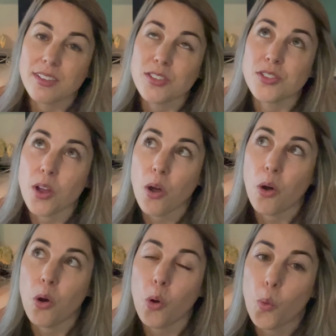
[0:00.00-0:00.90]

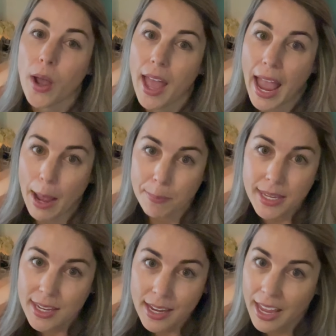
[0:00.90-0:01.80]
so
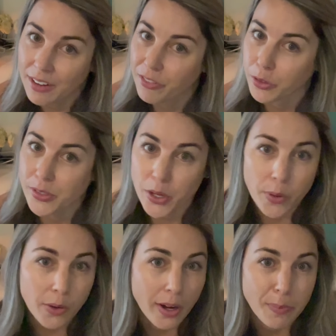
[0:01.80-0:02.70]
happy and feel so
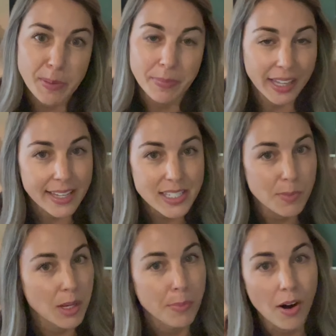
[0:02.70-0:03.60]
incredibly blessed to
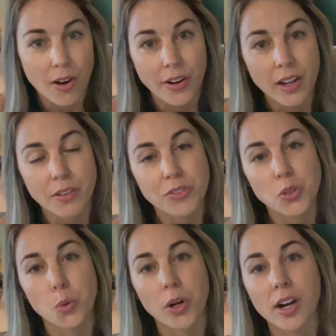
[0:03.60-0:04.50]
be a part of
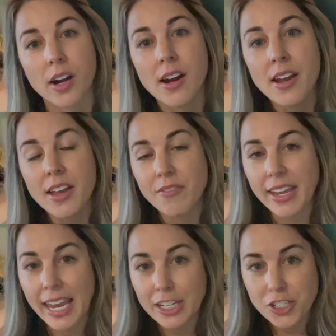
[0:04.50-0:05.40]
your
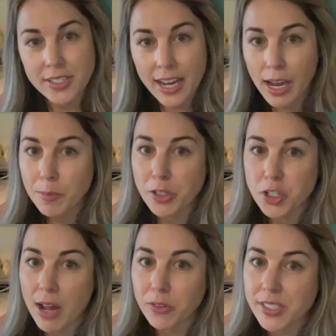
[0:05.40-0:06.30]
vacation time, your
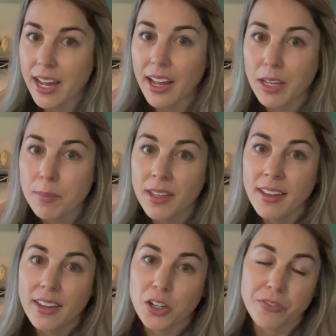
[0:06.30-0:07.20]
travel time,
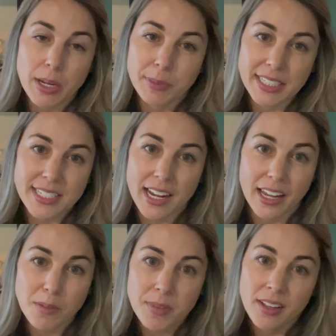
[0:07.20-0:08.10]
your family
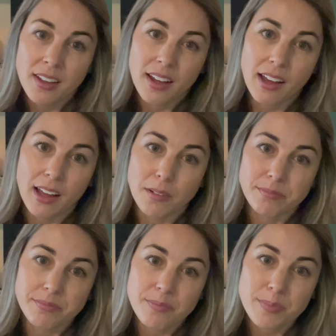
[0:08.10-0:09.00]
time.
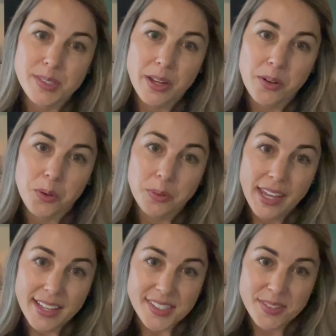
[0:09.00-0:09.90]
Um, so,
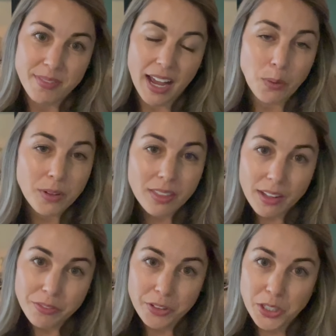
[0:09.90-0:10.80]
yes, I would
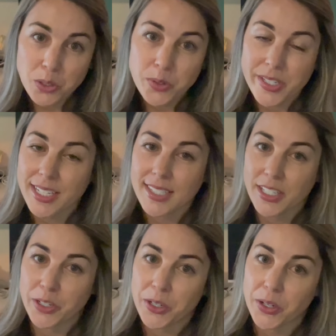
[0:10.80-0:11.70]
love for you to
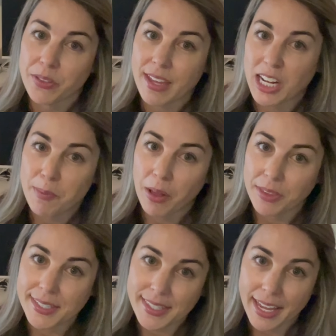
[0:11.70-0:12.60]
consider thinking about
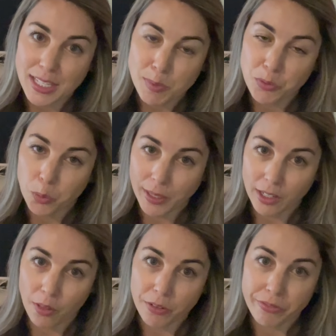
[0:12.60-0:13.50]
these things before we get
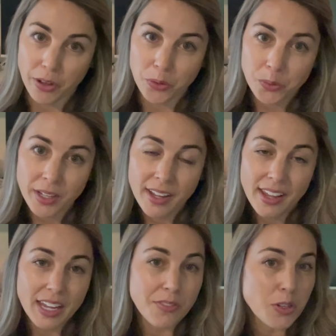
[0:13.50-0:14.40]
on the phone.
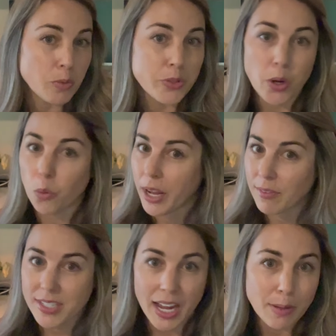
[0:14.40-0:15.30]
If you don't
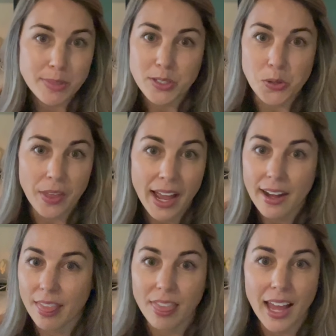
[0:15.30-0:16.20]
have time to do that,
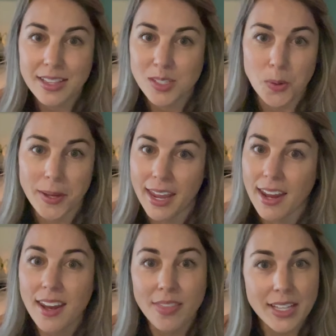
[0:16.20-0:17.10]
that's
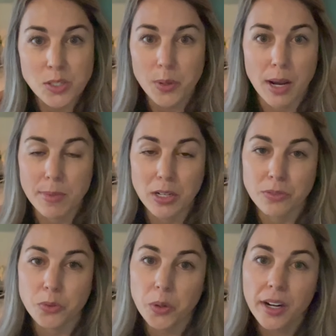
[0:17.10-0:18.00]
okay. That's what I'm here
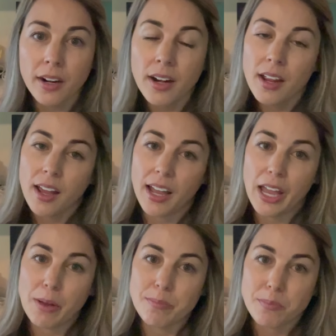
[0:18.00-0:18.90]
for.
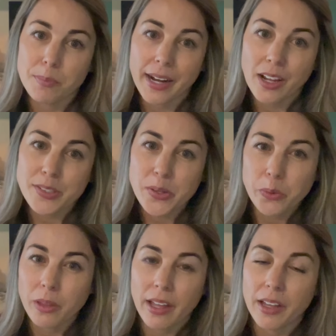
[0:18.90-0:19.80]
Um, but I also
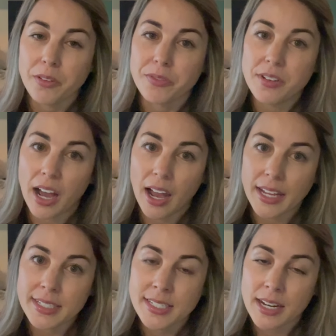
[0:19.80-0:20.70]
love
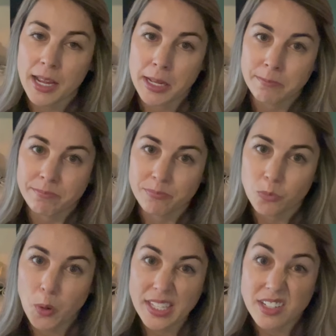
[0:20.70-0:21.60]
not um,
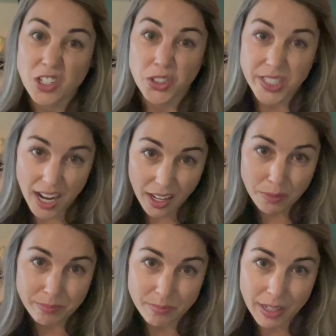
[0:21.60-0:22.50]
wasting your
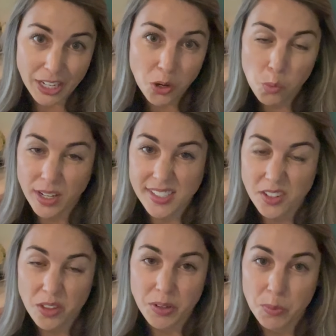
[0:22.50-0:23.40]
time. I don't want to sit
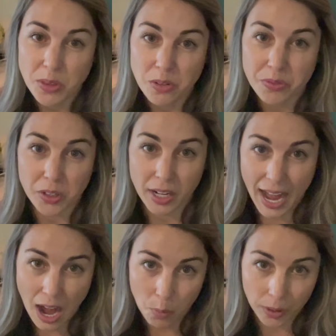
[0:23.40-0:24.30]
on the phone with you for an
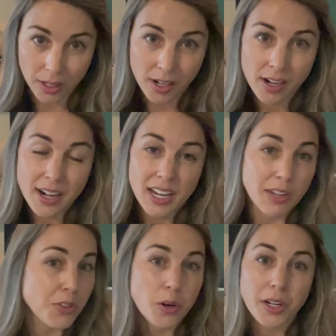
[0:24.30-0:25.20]
hour
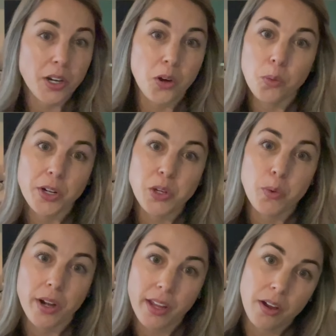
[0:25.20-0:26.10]
if you already know where you
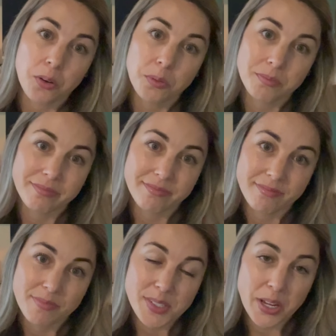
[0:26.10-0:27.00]
want to go.
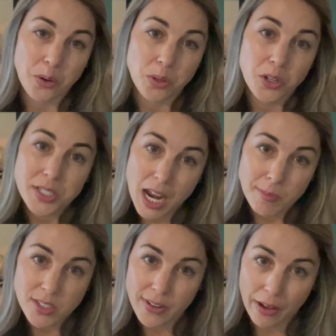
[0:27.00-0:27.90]
So your time
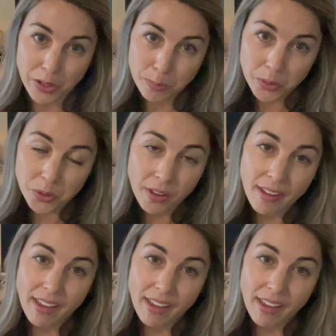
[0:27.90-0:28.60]
is valuable,